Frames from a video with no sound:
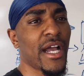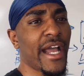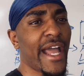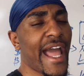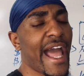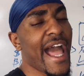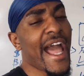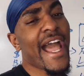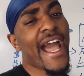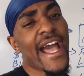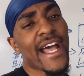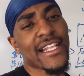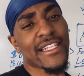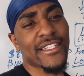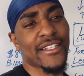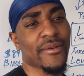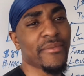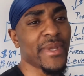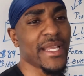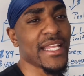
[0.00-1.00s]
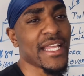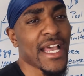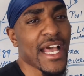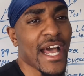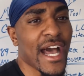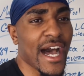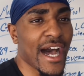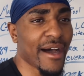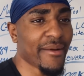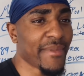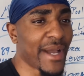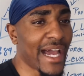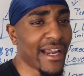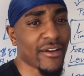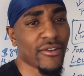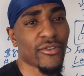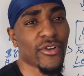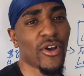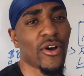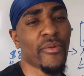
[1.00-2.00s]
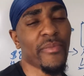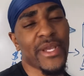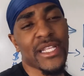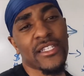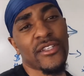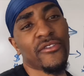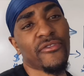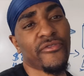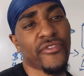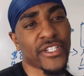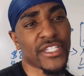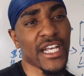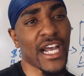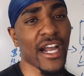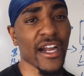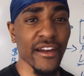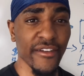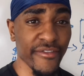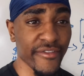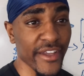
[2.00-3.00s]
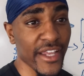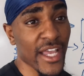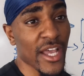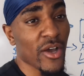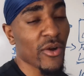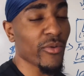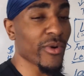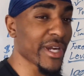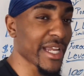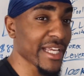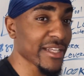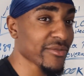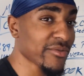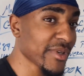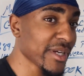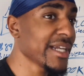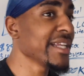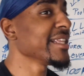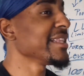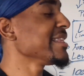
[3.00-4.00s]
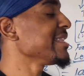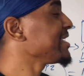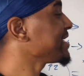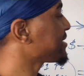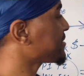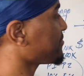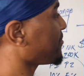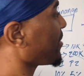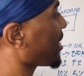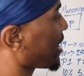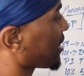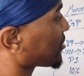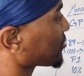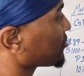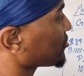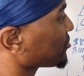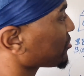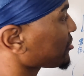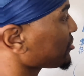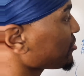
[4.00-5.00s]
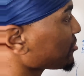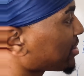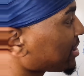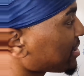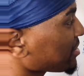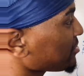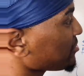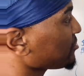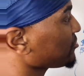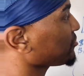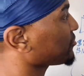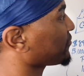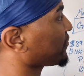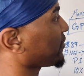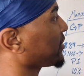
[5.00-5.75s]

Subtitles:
ads. I don't know, I'm into photography. Well, guess what? This model you can use for